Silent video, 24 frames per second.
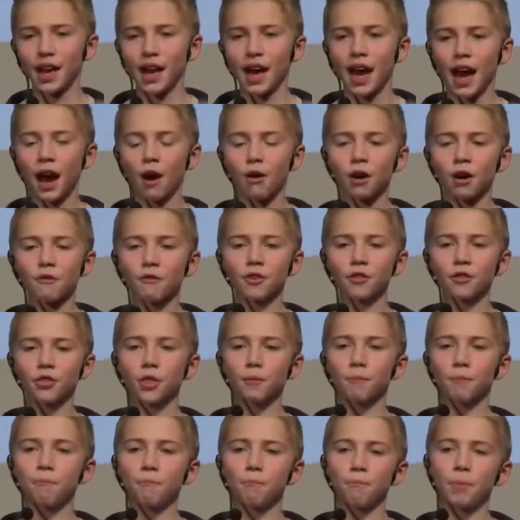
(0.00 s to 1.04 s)
However,
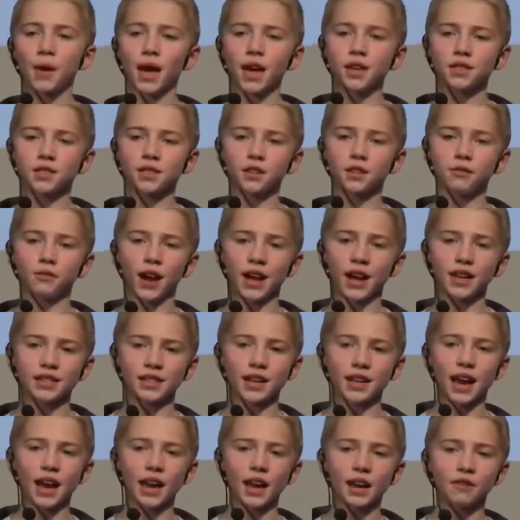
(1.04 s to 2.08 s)
the best advice
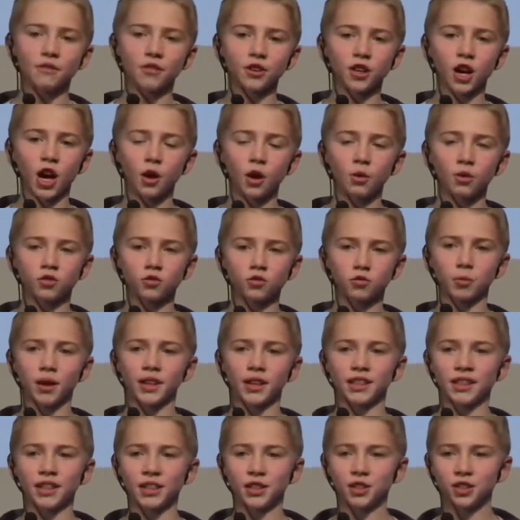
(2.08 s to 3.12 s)
I ever got was from my
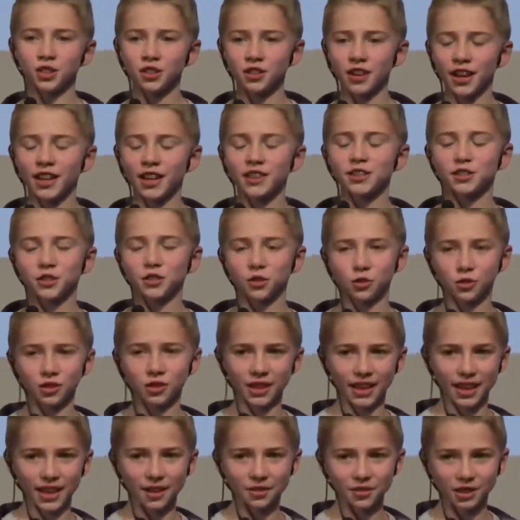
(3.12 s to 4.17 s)
teacher and school
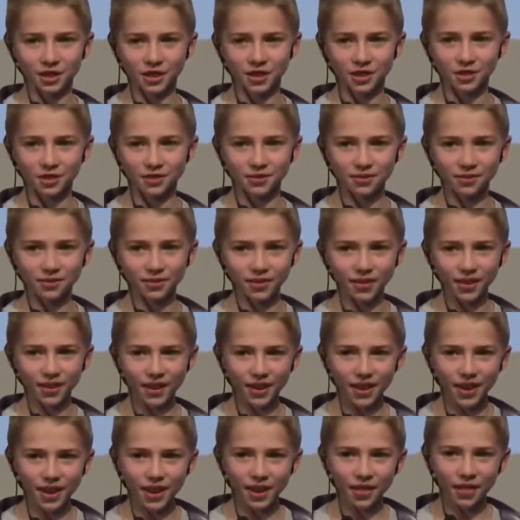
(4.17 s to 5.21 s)
counselor.
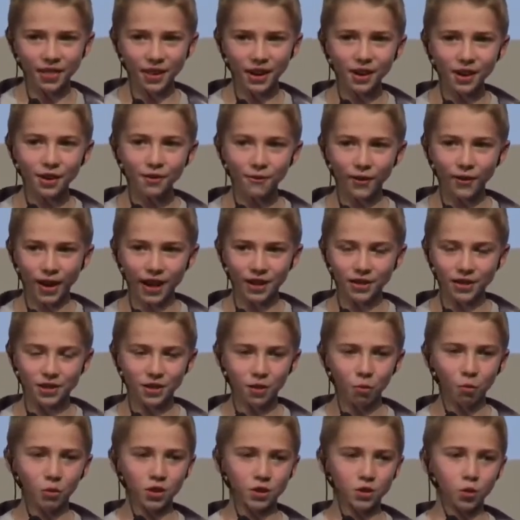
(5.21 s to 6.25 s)
Their advice
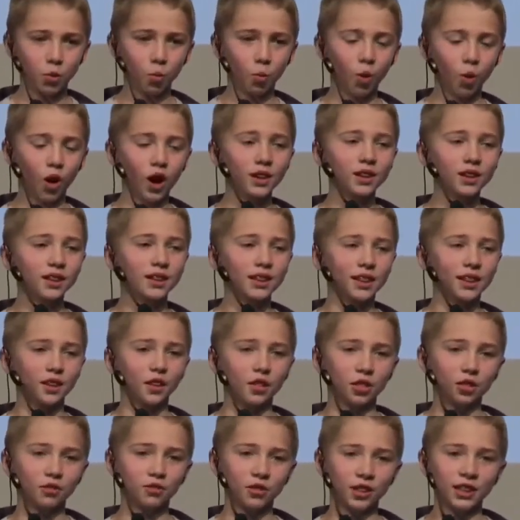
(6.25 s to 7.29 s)
was a one little
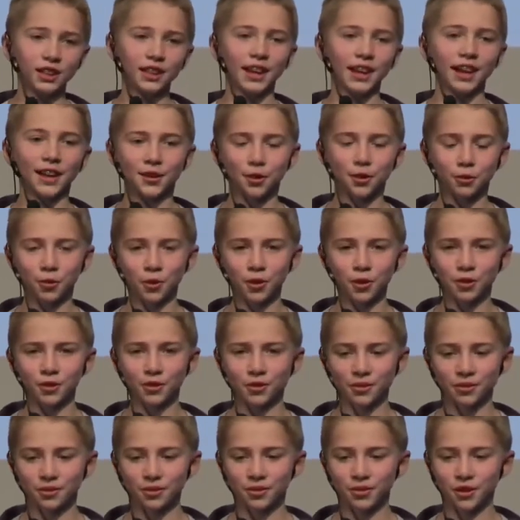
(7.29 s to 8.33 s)
3-letter word.
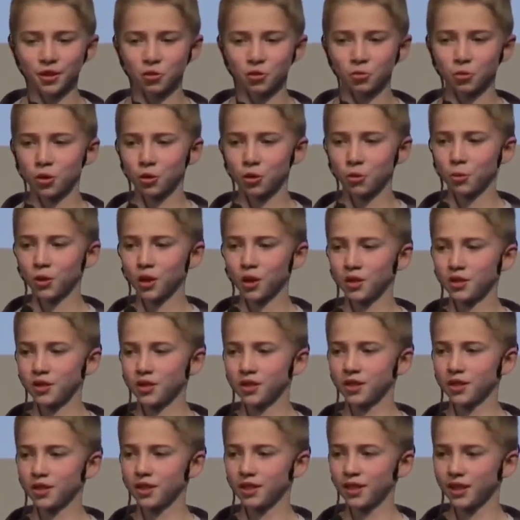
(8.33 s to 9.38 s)
This word was
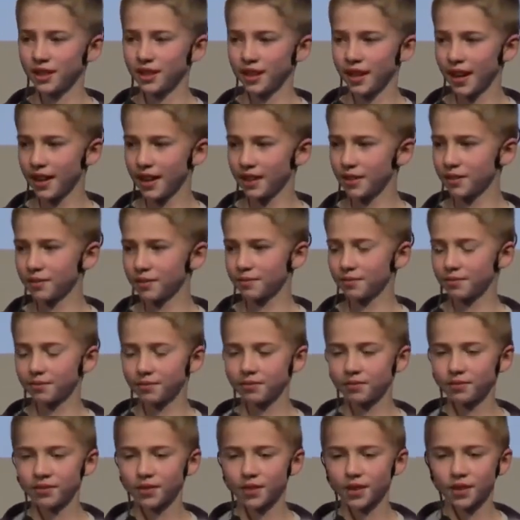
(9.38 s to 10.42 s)
yet.
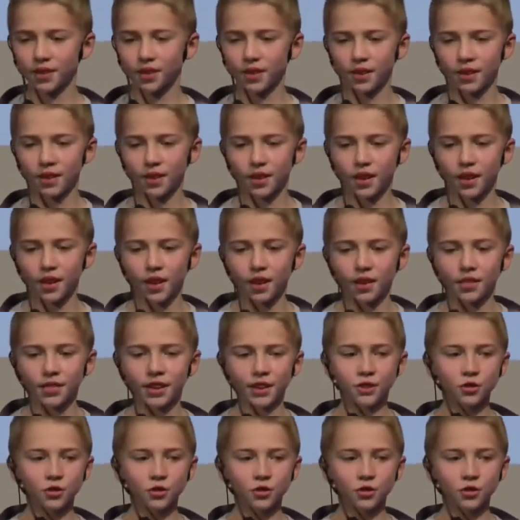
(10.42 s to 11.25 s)
They